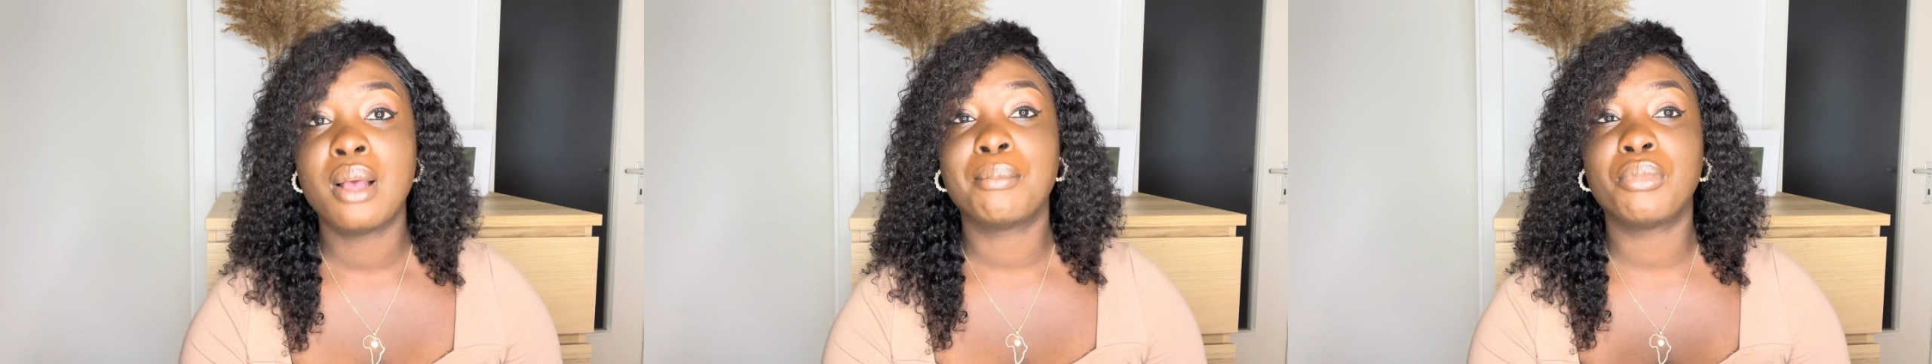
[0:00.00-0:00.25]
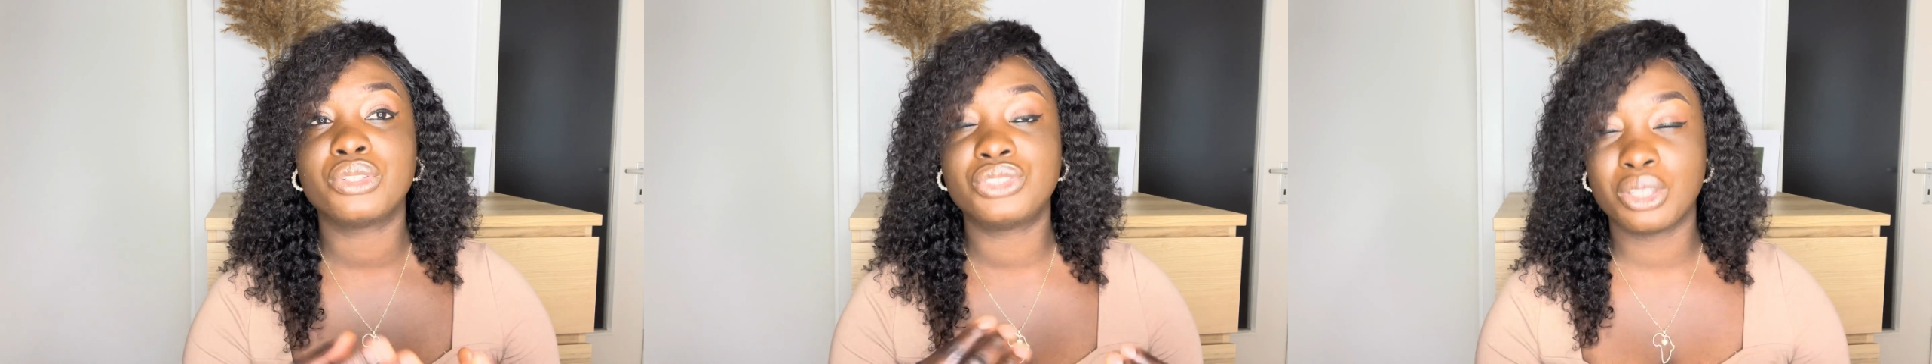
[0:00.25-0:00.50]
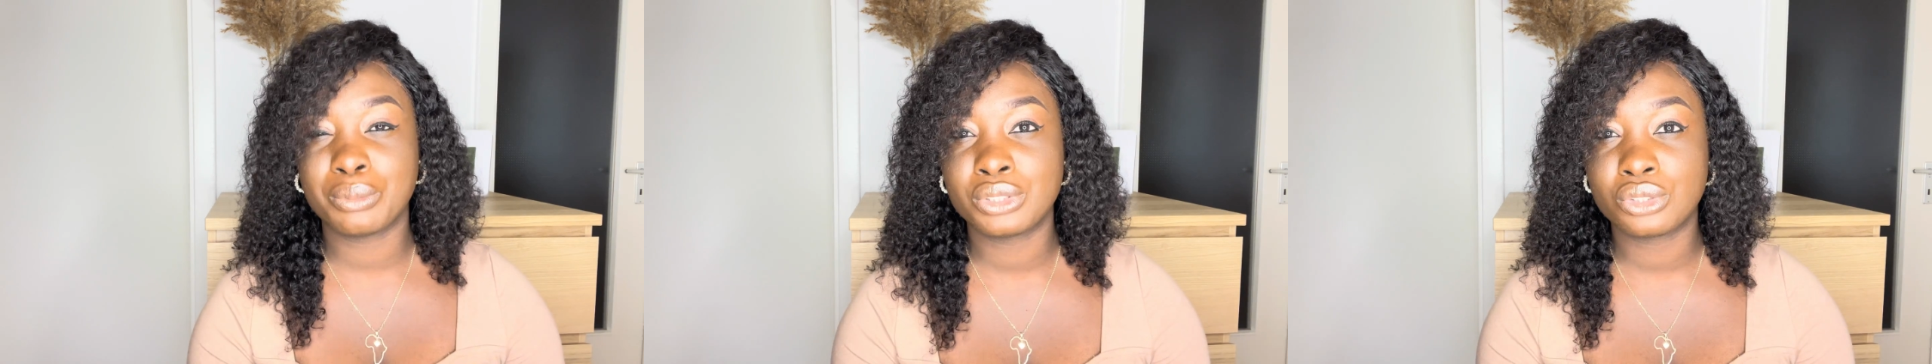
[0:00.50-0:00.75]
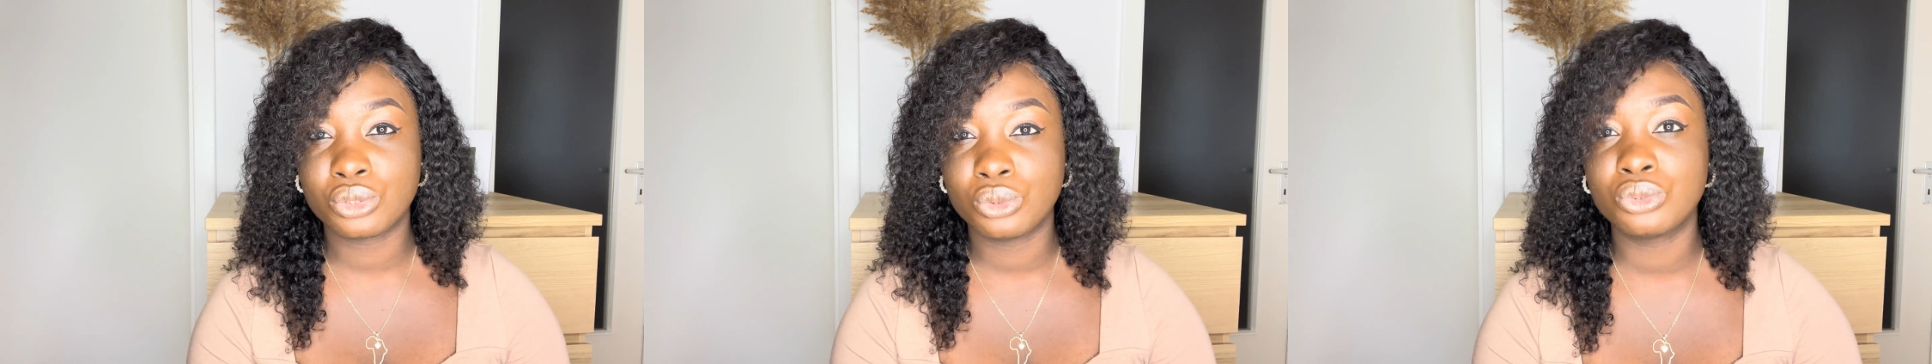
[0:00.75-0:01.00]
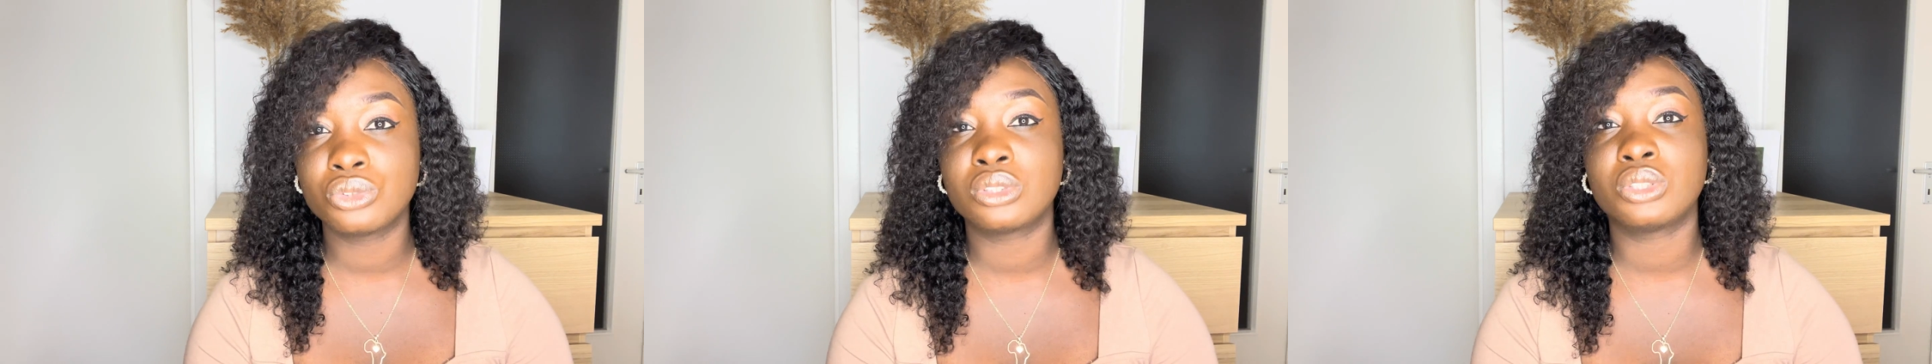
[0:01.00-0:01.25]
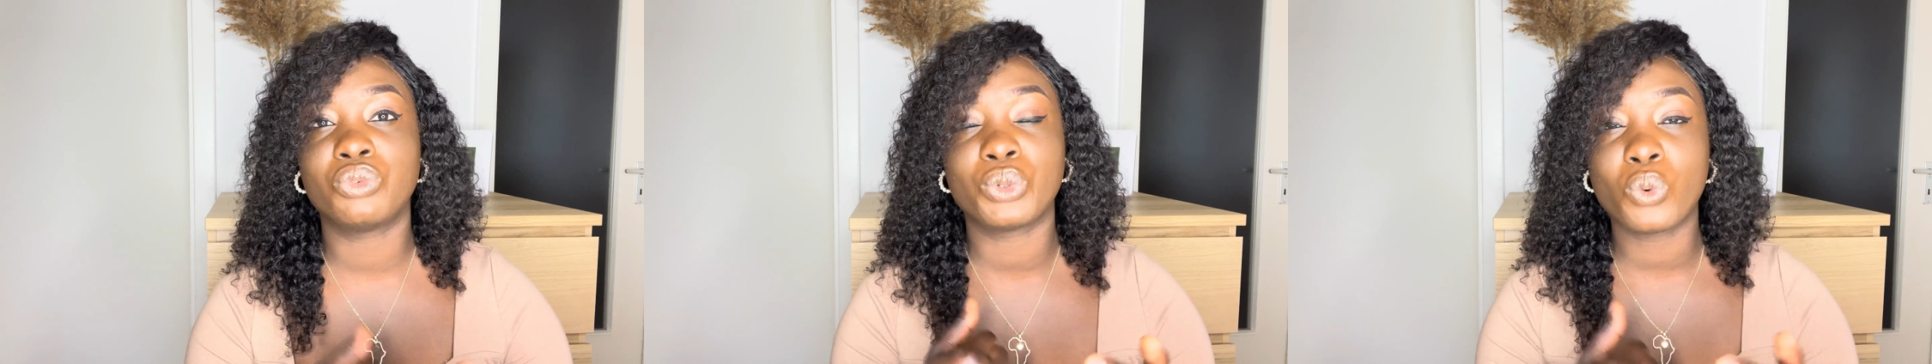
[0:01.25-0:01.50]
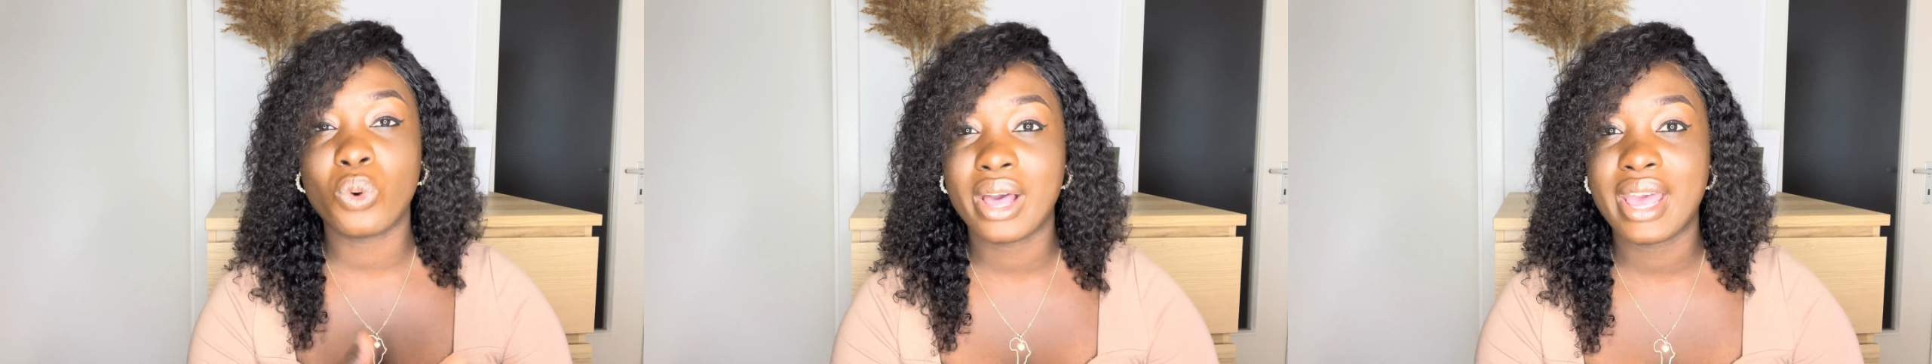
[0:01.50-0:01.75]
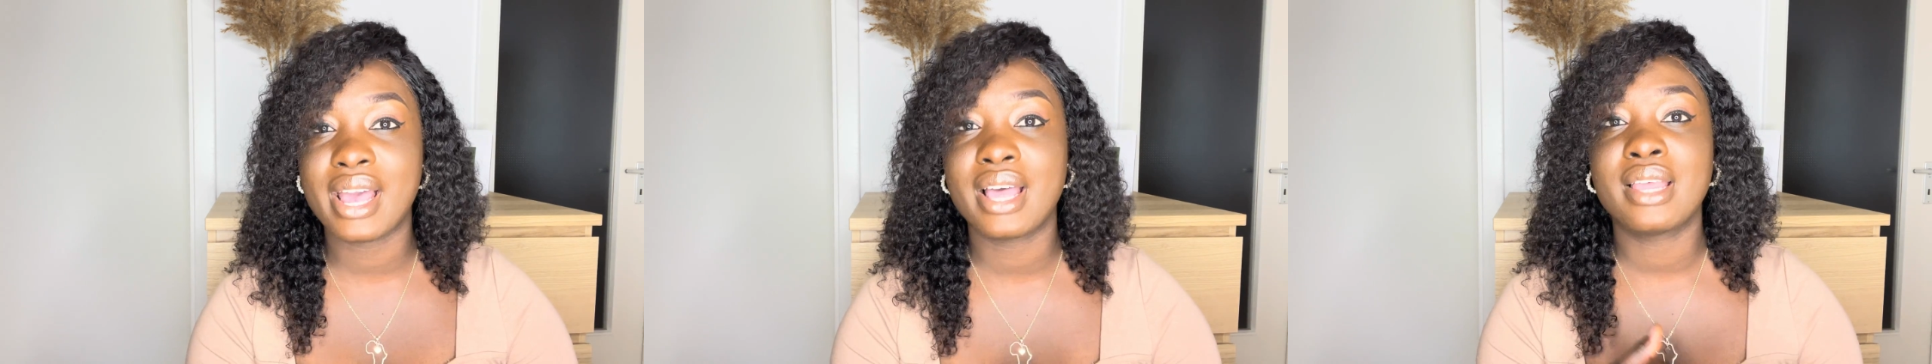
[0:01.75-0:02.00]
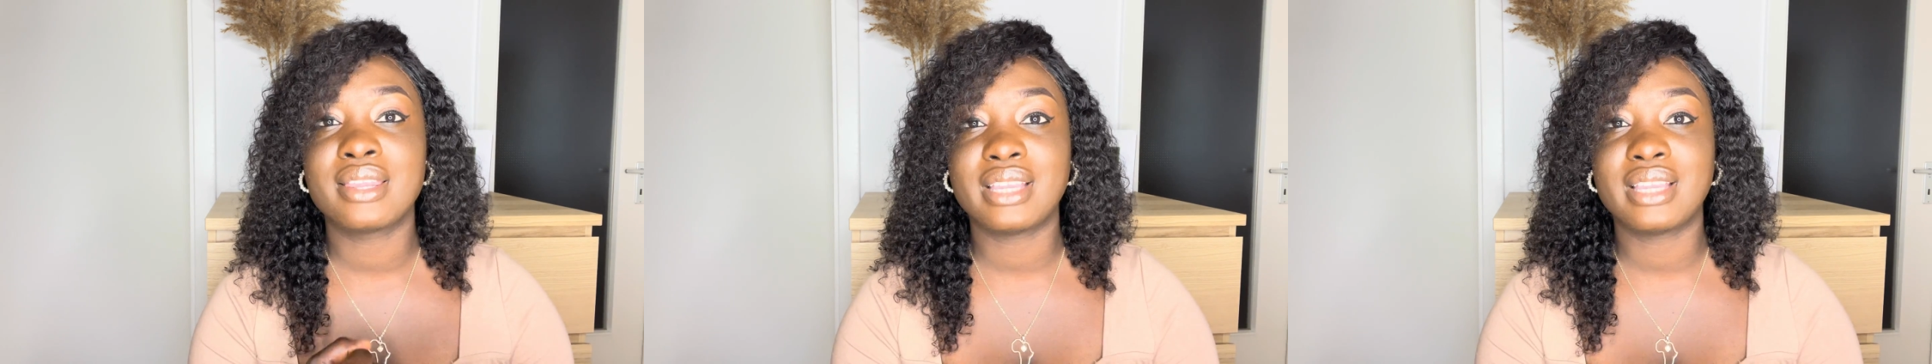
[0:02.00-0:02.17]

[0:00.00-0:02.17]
but German schools require